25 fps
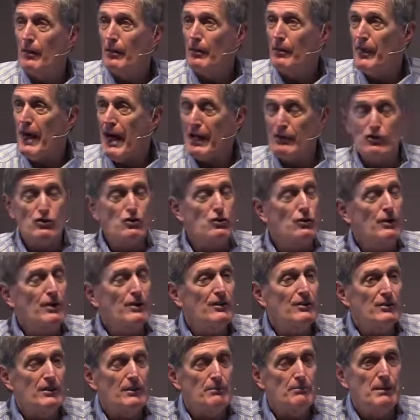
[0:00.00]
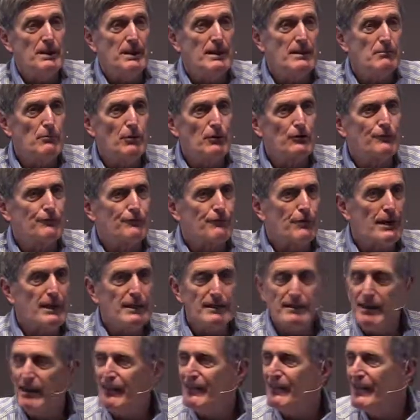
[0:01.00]
that choice can be the most
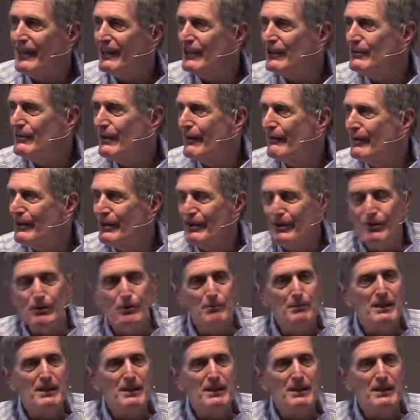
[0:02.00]
frightening thing you ever do,